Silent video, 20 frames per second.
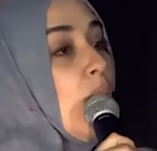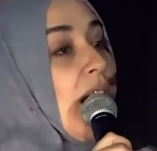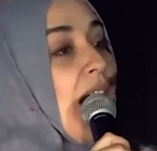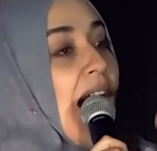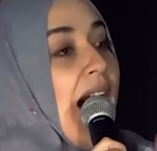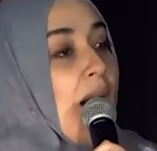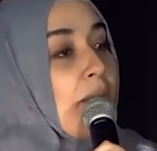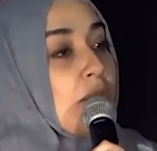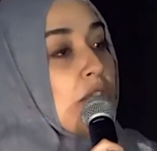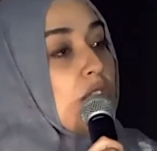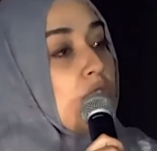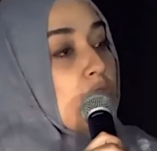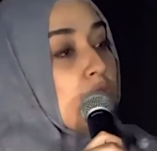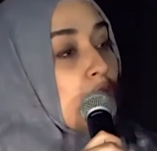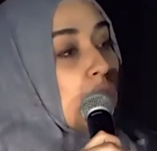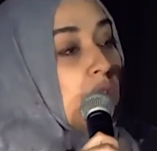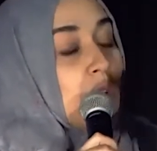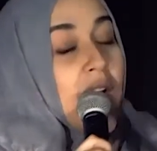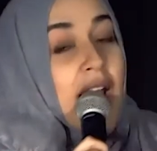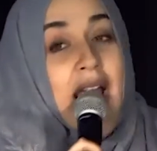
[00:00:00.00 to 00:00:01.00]
we have to
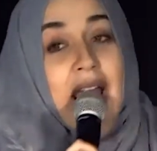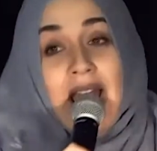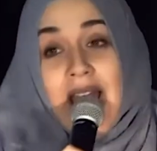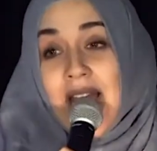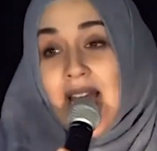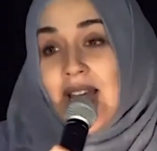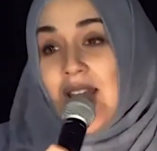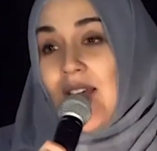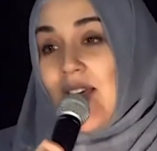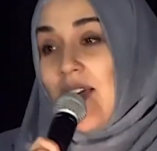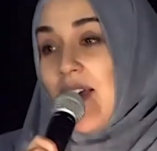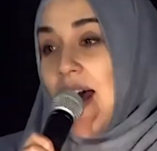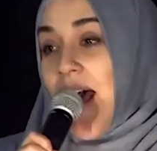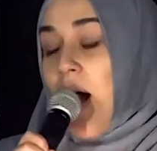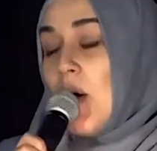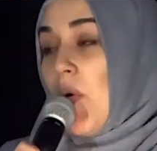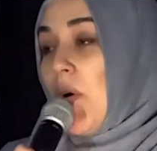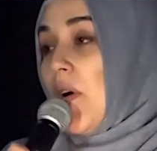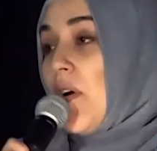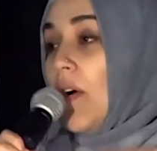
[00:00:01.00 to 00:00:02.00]
train
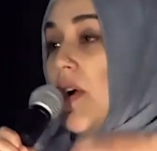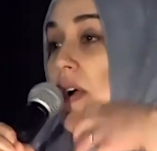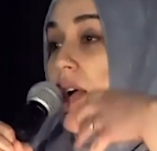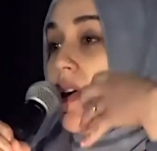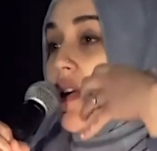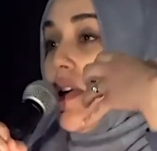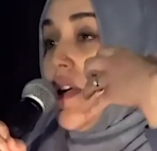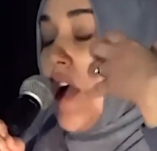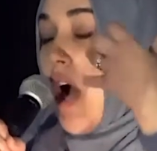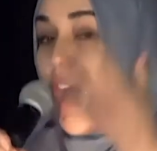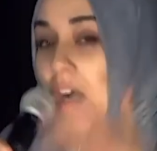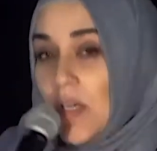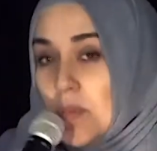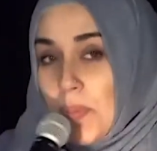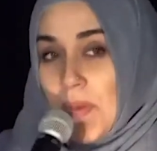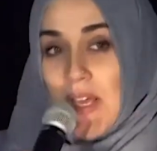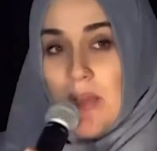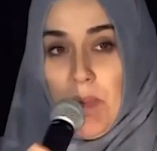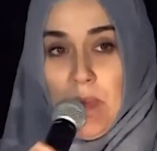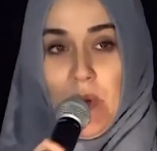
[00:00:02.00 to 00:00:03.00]
our young
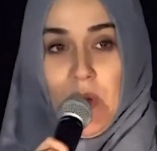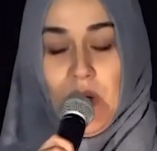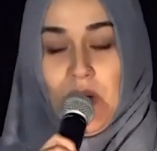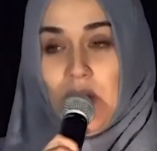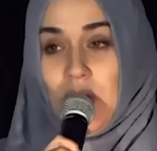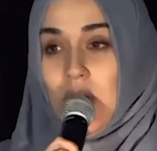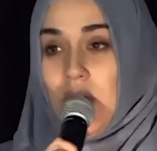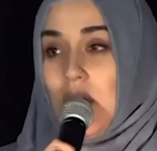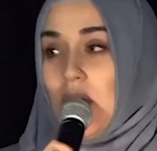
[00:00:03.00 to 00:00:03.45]
people